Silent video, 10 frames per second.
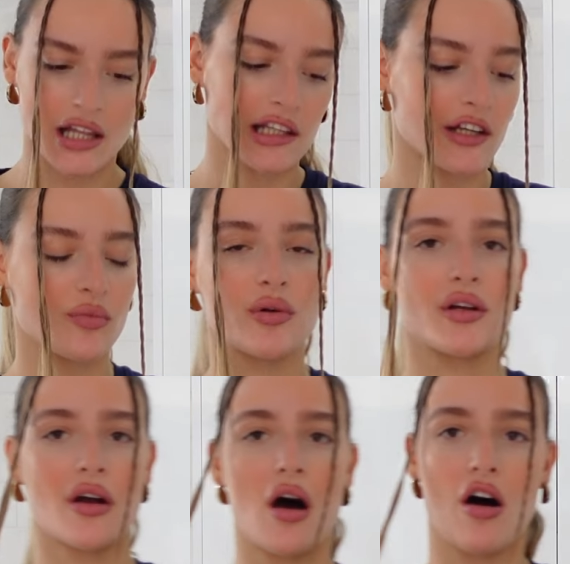little
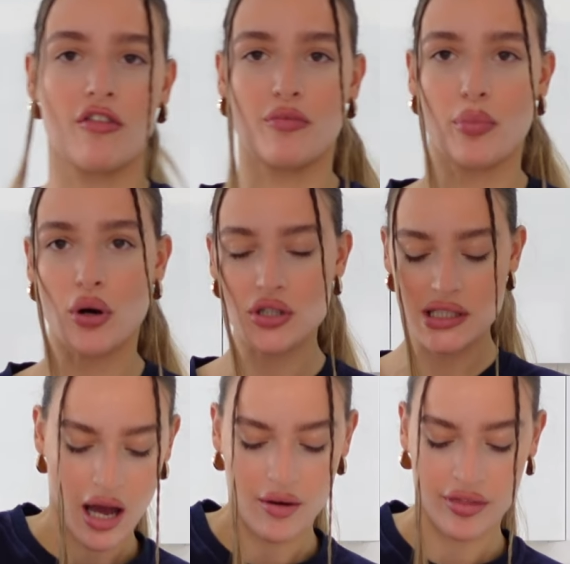bit of parsley.
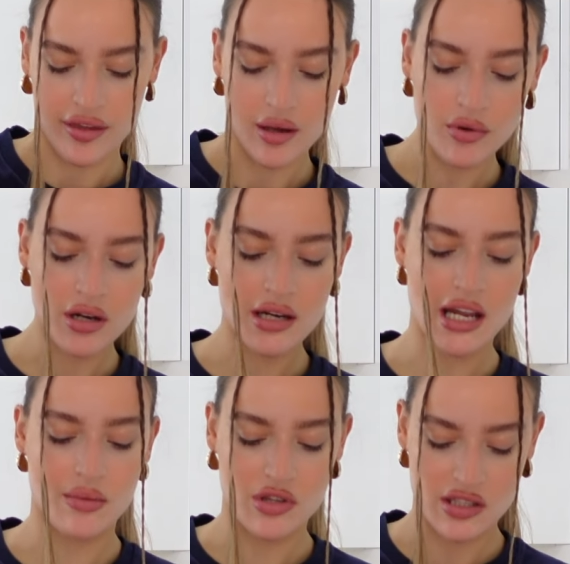I think I'm gonna
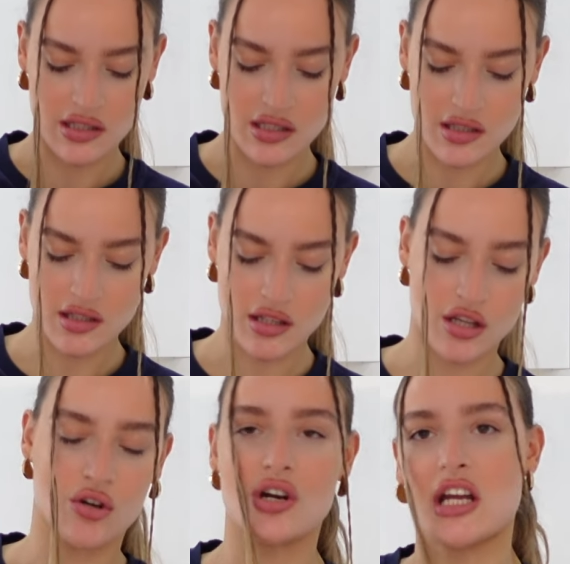name this dish the
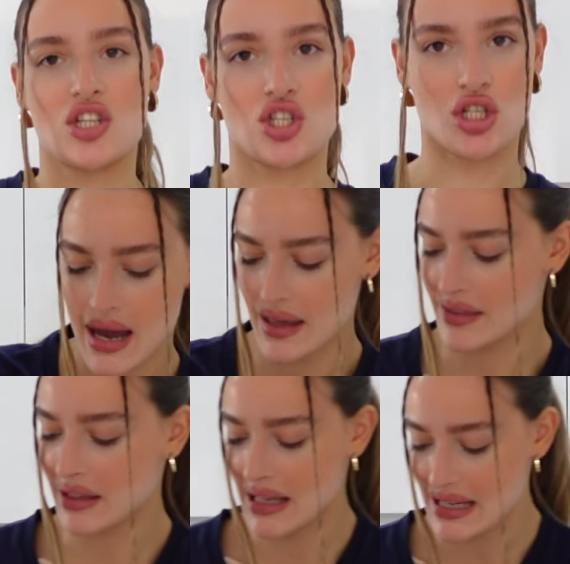Grange. And
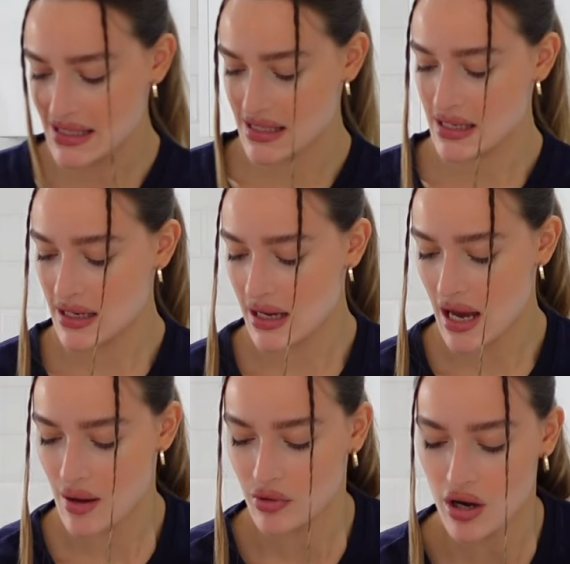the last thing,
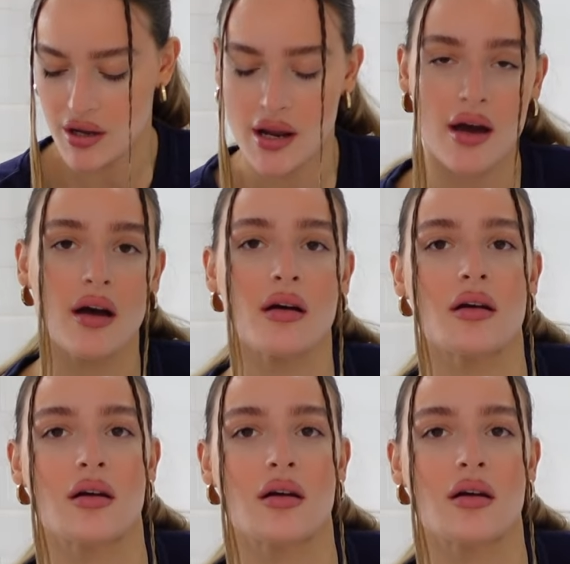I'm gonna